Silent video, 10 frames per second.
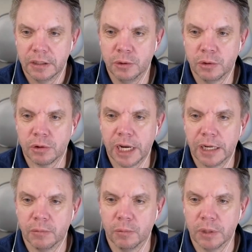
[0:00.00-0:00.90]
You
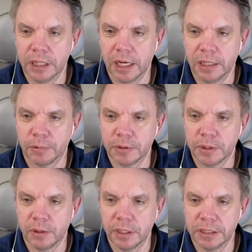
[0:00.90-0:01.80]
created one-line
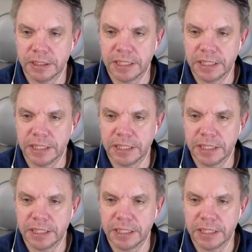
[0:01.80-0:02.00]
personas.